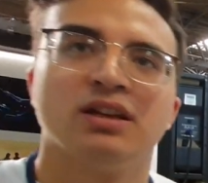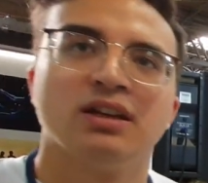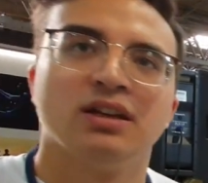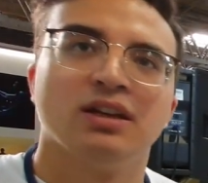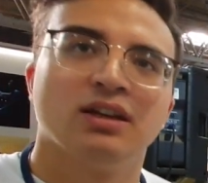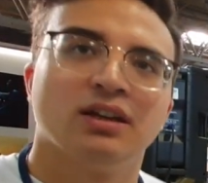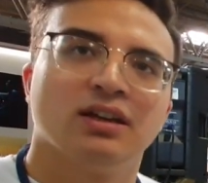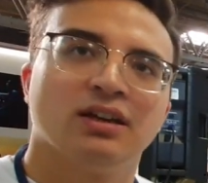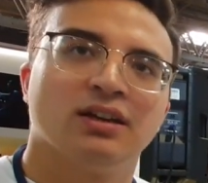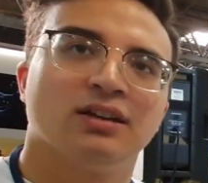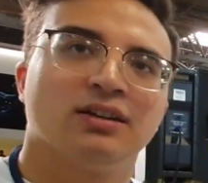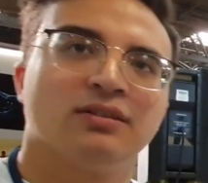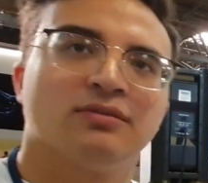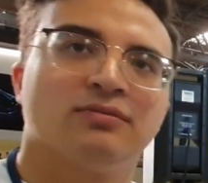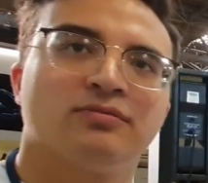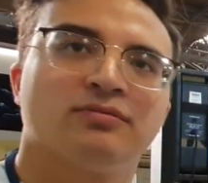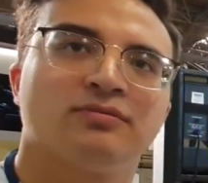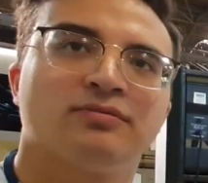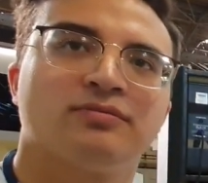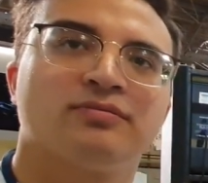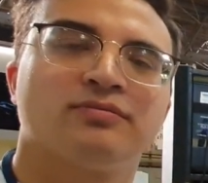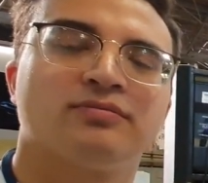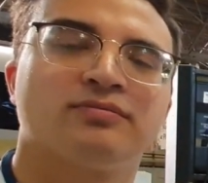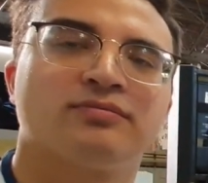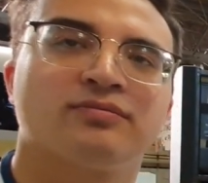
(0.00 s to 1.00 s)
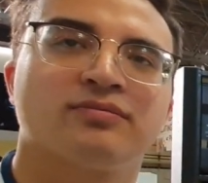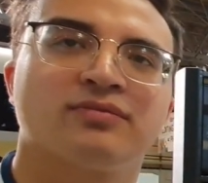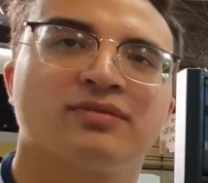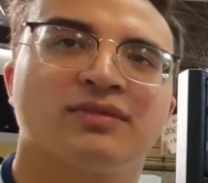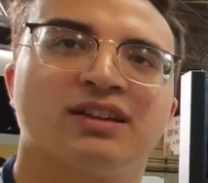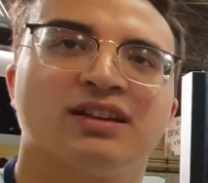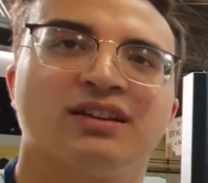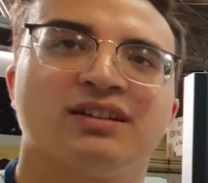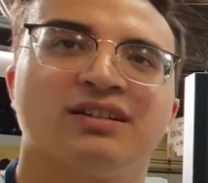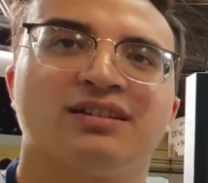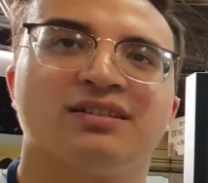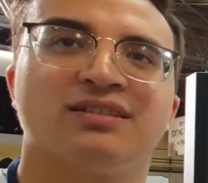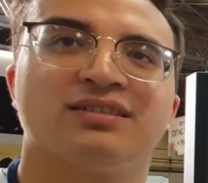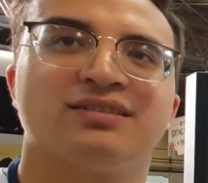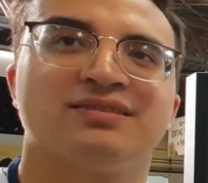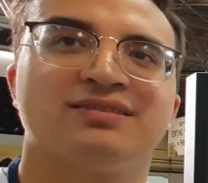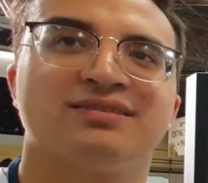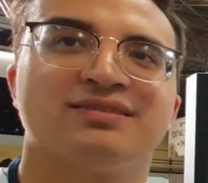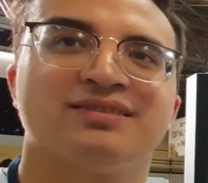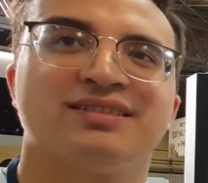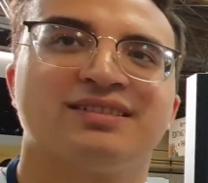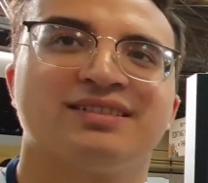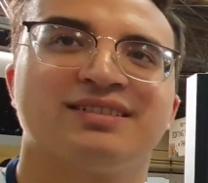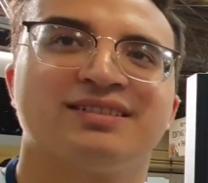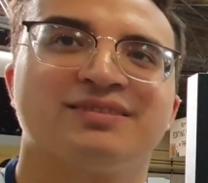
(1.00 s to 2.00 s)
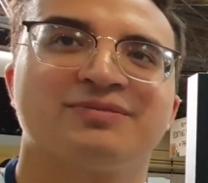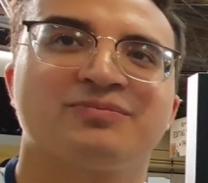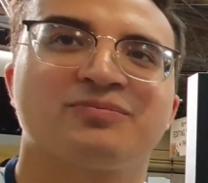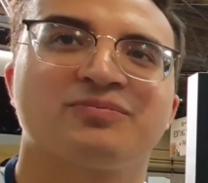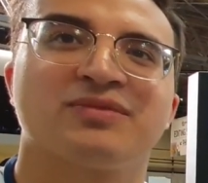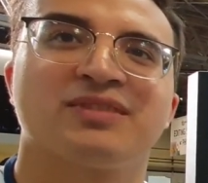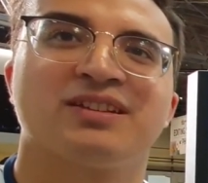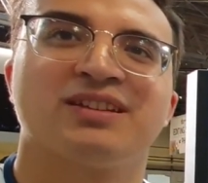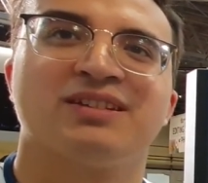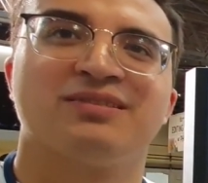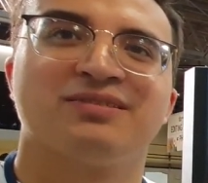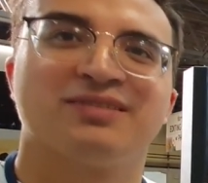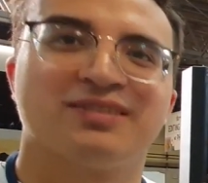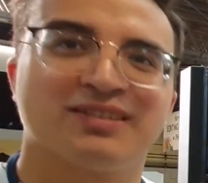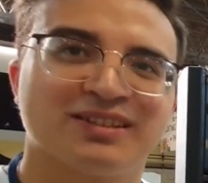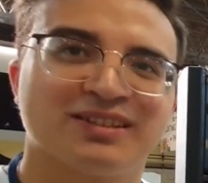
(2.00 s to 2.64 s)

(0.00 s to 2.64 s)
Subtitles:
Fantastic. Thank you very much for your time. I appreciate it.